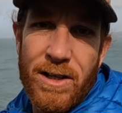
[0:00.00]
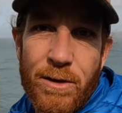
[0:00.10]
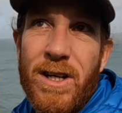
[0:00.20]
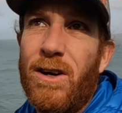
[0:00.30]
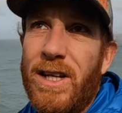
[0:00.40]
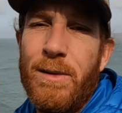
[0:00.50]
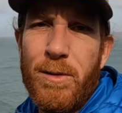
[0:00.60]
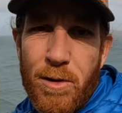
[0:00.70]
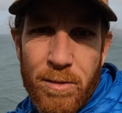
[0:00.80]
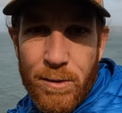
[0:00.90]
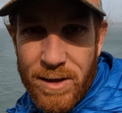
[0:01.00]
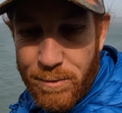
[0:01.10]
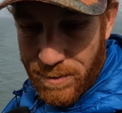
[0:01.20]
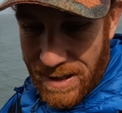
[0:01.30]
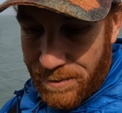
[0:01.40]
I know you can't hear me properly when I
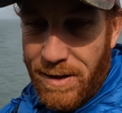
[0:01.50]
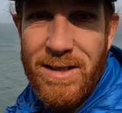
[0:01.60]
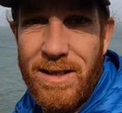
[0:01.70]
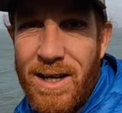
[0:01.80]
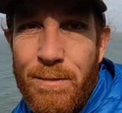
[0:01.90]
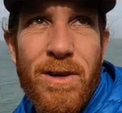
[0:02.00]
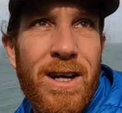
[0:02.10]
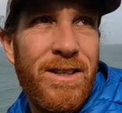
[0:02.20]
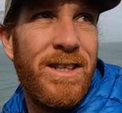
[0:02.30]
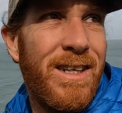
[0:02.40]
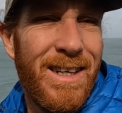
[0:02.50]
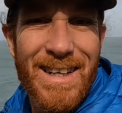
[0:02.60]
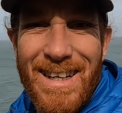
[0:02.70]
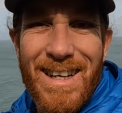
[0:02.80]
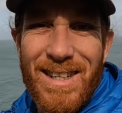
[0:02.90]
put my head back to the camera, can you?
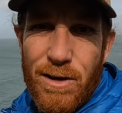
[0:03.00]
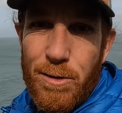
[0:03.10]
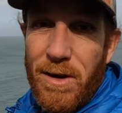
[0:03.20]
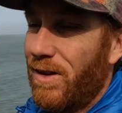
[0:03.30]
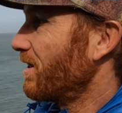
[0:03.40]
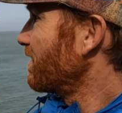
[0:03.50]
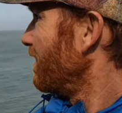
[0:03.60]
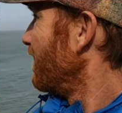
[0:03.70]
Sorry about that.